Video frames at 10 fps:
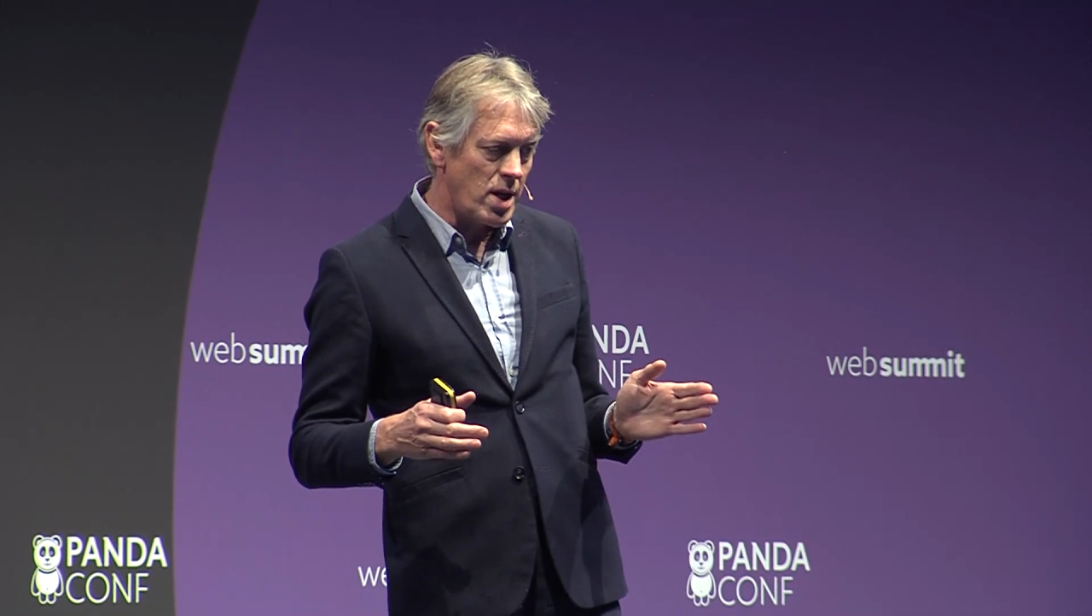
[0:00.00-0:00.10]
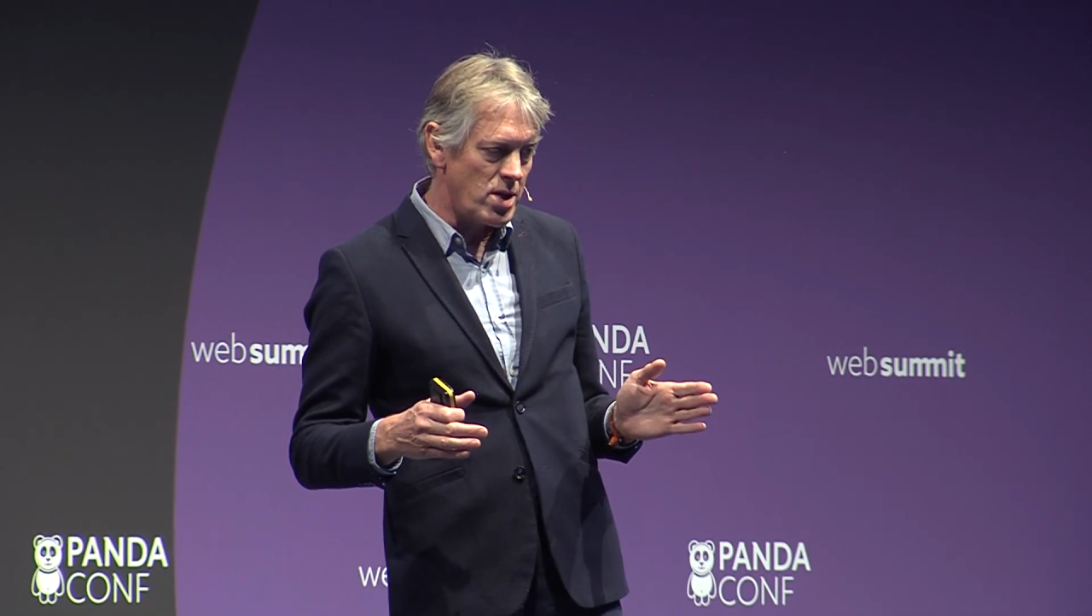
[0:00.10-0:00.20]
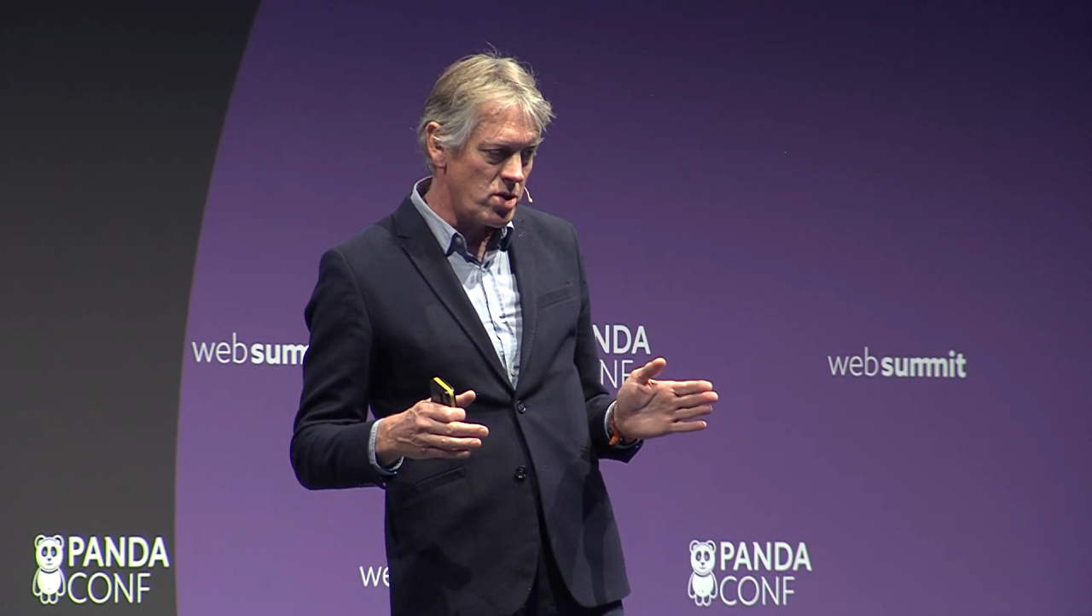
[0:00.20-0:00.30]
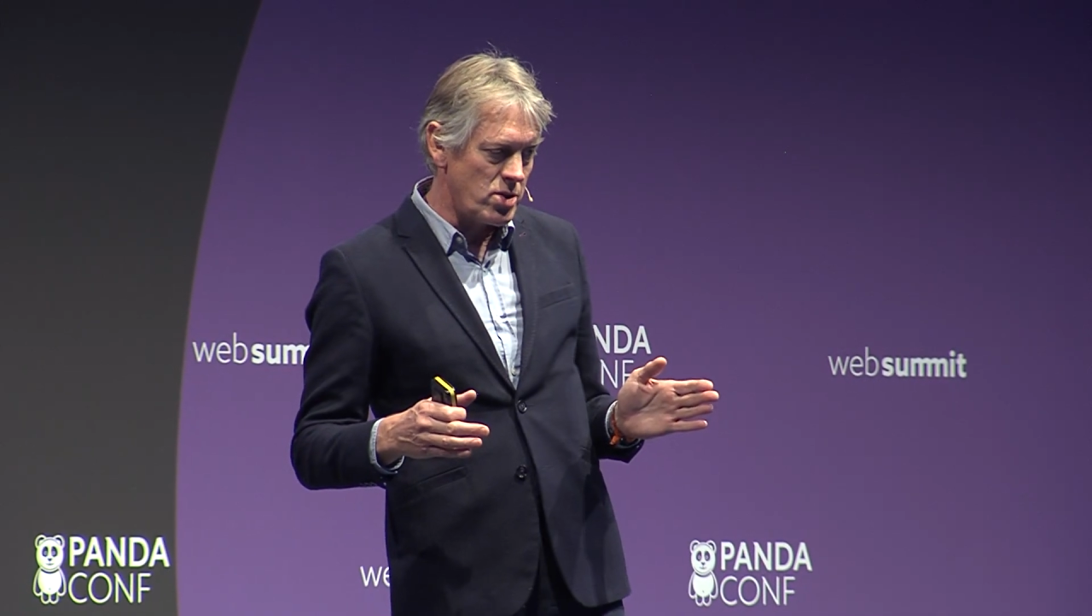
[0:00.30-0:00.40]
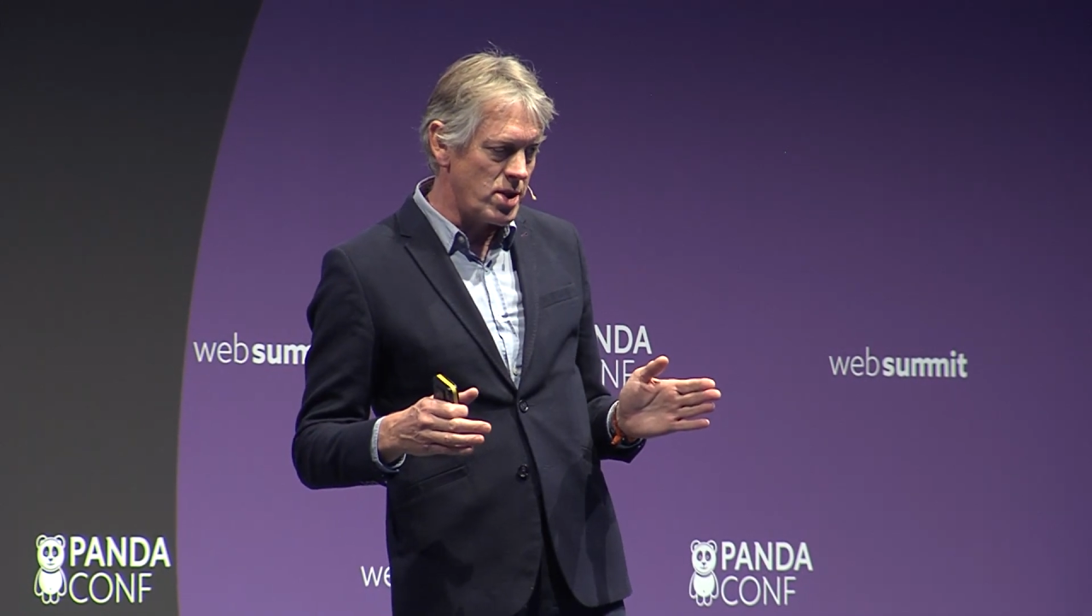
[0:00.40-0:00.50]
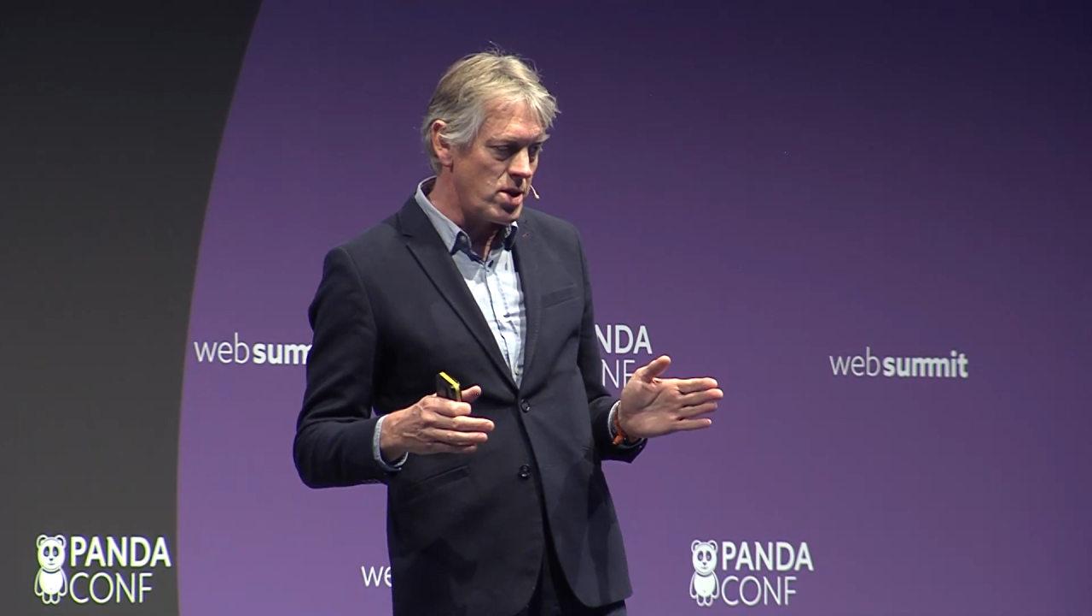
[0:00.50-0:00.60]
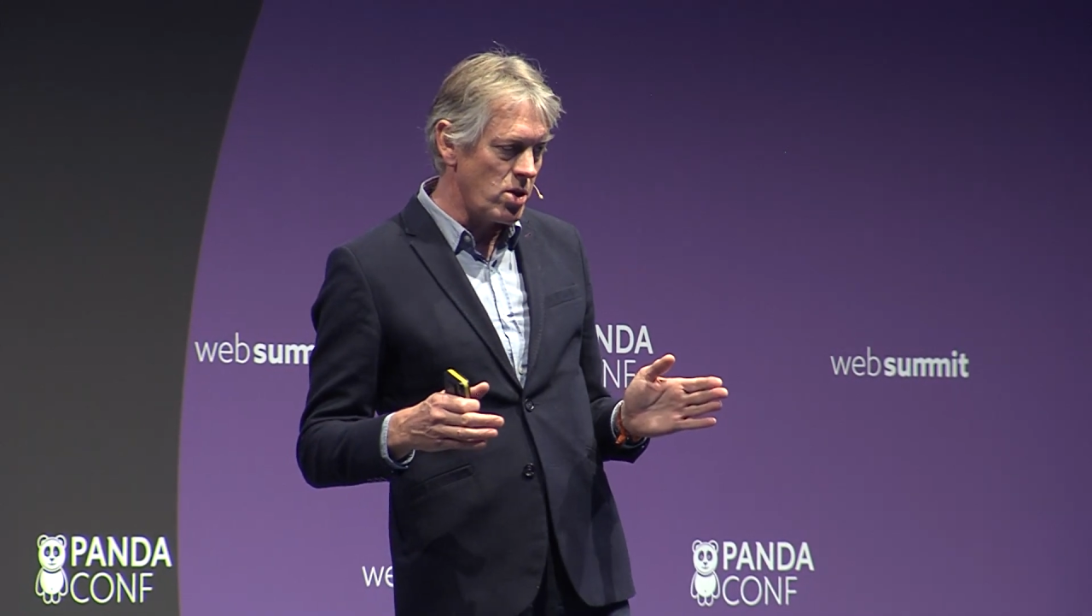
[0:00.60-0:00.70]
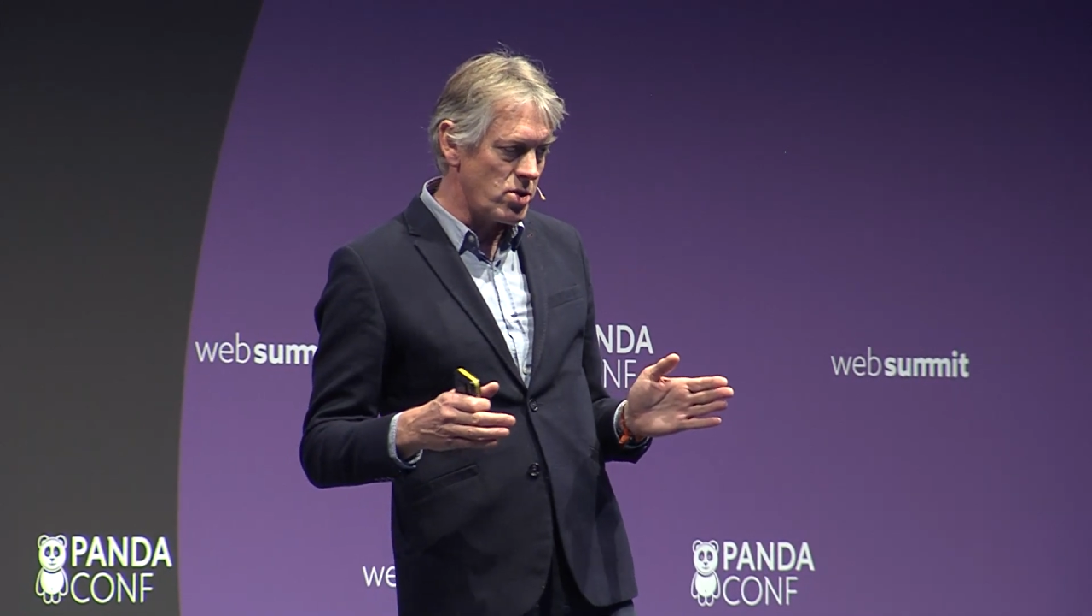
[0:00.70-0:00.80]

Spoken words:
agency has got